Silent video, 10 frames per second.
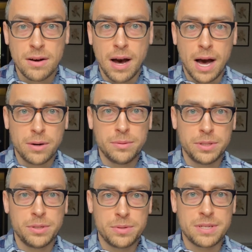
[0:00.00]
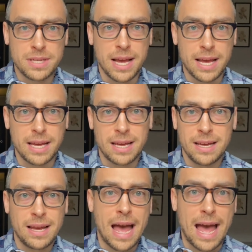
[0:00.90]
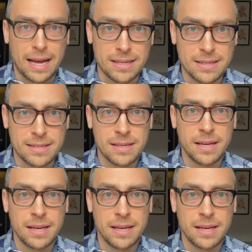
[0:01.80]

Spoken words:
How do you say X